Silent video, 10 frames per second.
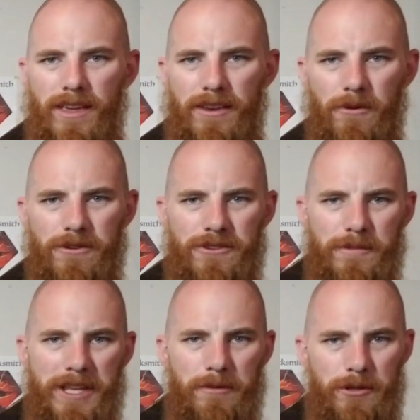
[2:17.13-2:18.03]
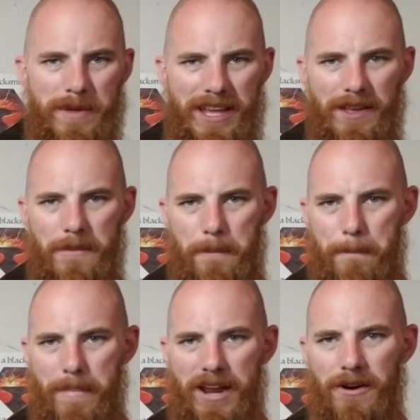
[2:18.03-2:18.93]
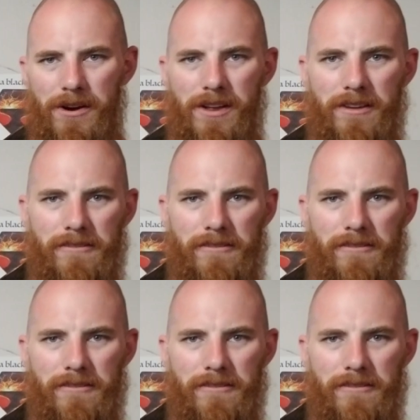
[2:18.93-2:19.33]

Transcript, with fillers: in order to be able to make better